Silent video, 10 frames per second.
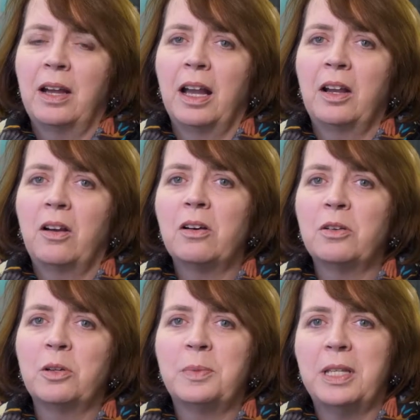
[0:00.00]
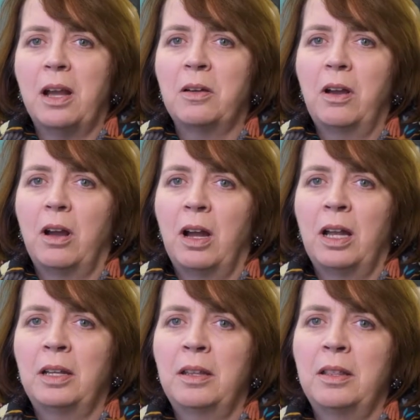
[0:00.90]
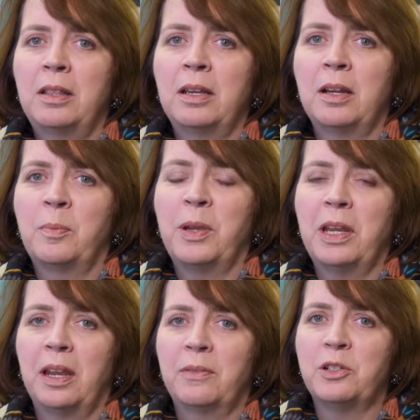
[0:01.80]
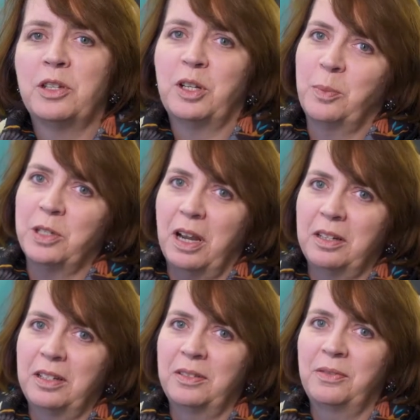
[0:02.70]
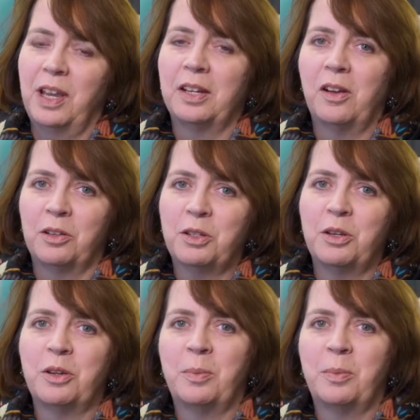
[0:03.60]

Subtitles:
I call groups out on their behaviors that are productive and also their